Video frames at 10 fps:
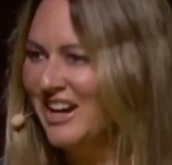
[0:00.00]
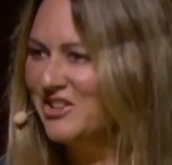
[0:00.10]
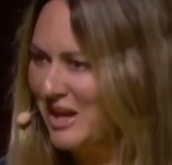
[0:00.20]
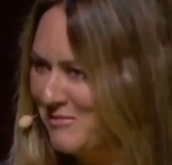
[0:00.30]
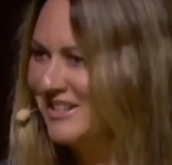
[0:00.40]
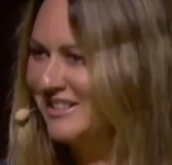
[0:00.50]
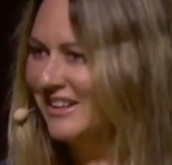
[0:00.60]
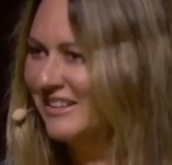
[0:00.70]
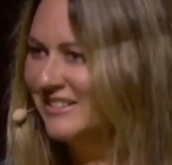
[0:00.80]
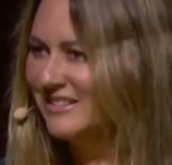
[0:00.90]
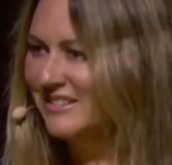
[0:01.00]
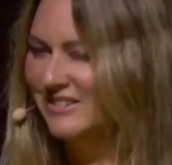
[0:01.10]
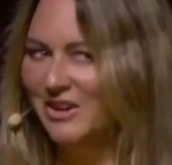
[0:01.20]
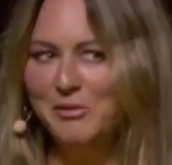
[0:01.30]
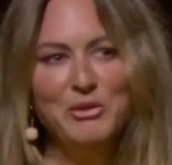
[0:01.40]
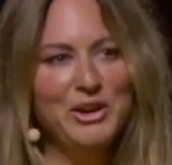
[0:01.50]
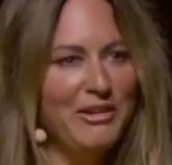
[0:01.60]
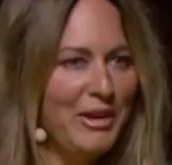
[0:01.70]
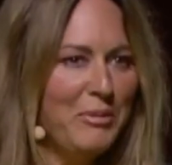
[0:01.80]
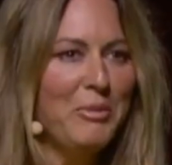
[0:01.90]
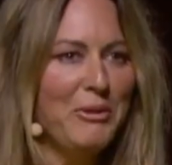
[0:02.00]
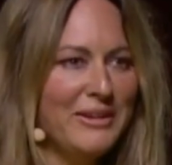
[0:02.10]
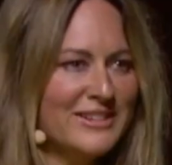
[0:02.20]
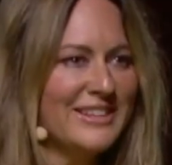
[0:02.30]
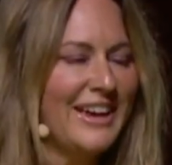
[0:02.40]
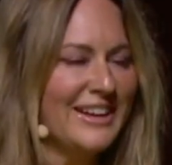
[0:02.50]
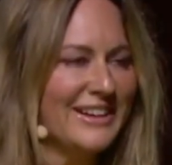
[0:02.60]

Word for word: You like my idea? I mean, what do you think people are going to say?